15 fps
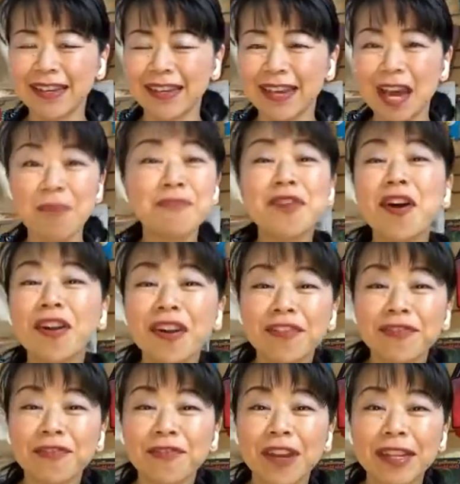I'm not
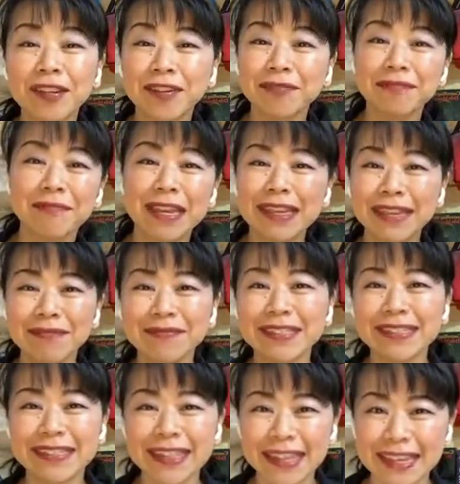afraid of making
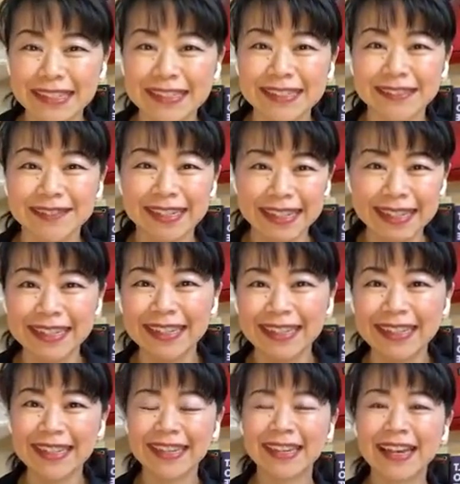mistakes, right?
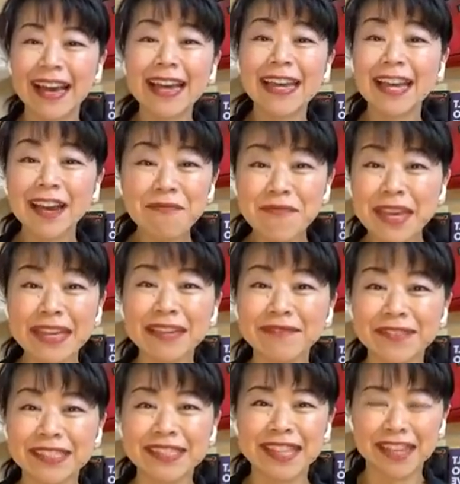I am making
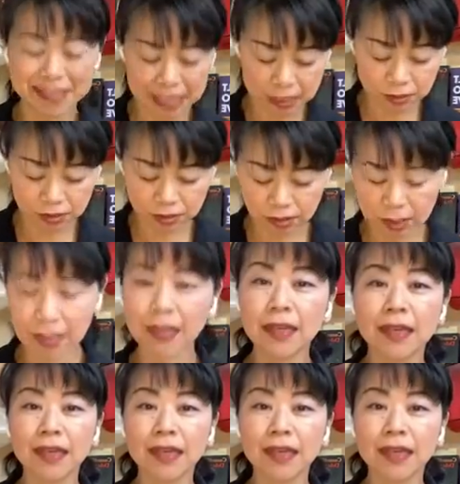mistakes actually.